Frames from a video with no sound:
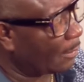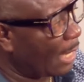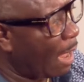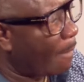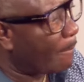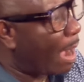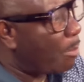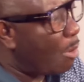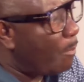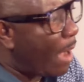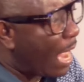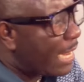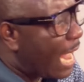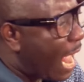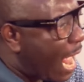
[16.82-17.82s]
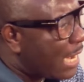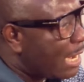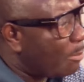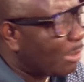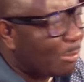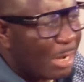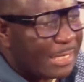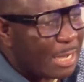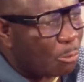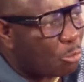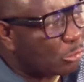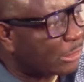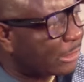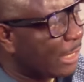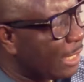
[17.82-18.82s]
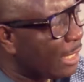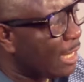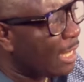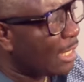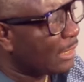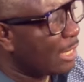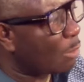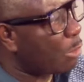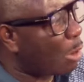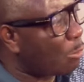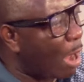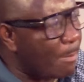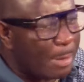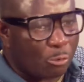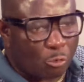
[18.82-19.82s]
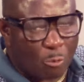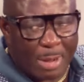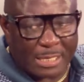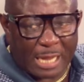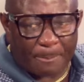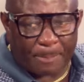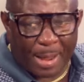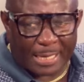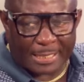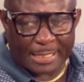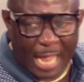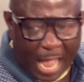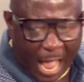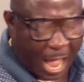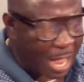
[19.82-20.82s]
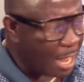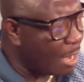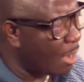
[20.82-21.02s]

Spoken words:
ba mo ba ya na mo mani akosi ye wura kwame nkrumaja pade a